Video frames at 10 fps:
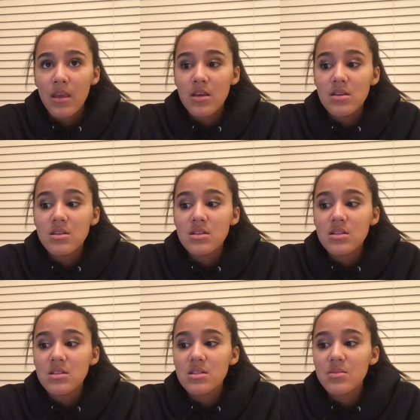Is
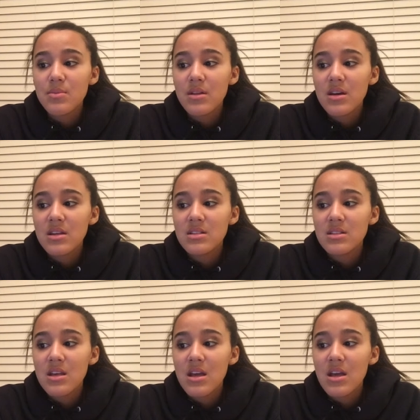this the place
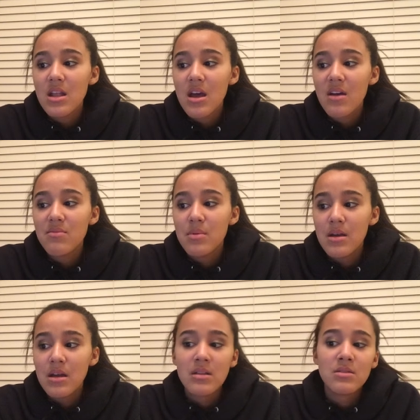that I've
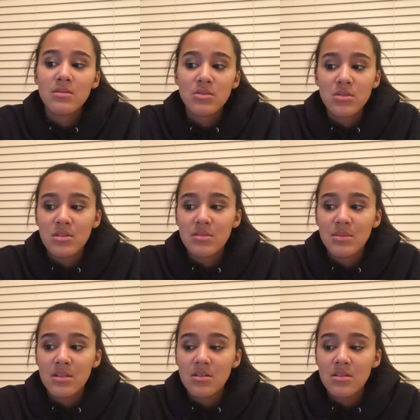been dreaming?